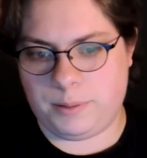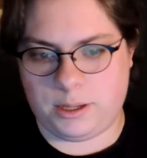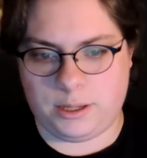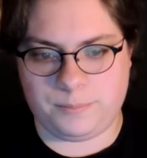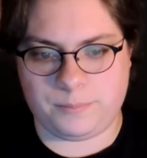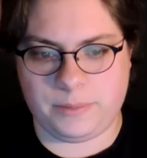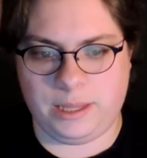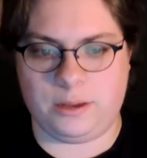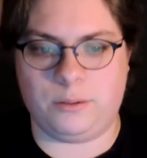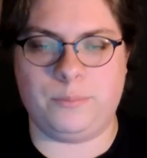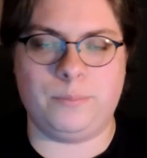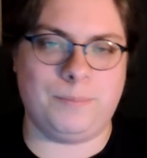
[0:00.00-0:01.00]
But you
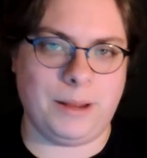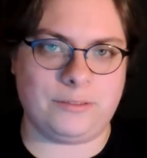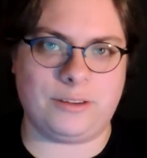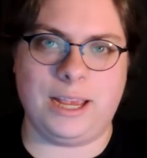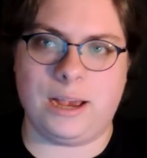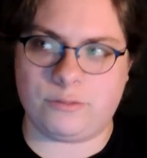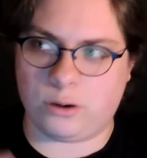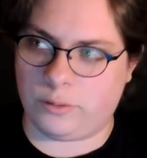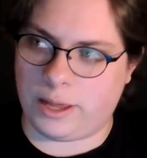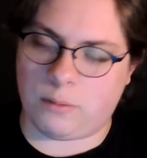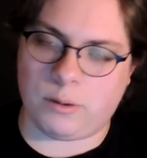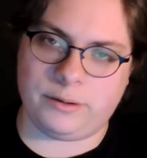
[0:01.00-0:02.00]
know, basically after
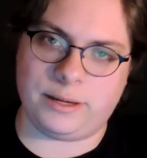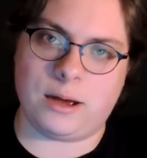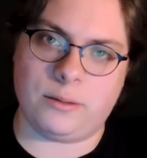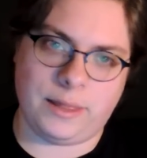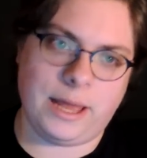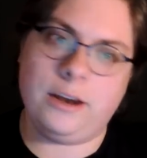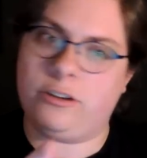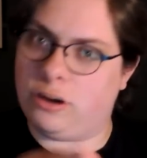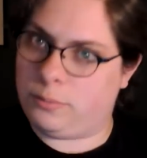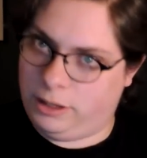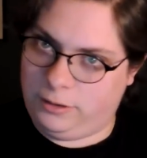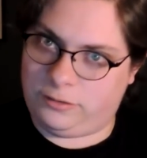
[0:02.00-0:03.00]
all that went down, then it
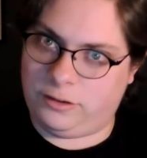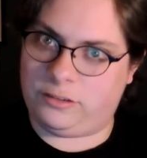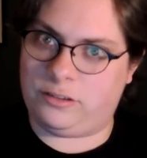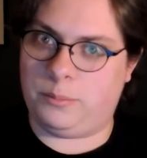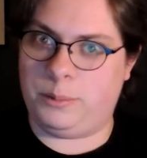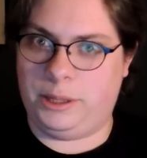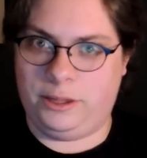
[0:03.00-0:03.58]
jumped in system,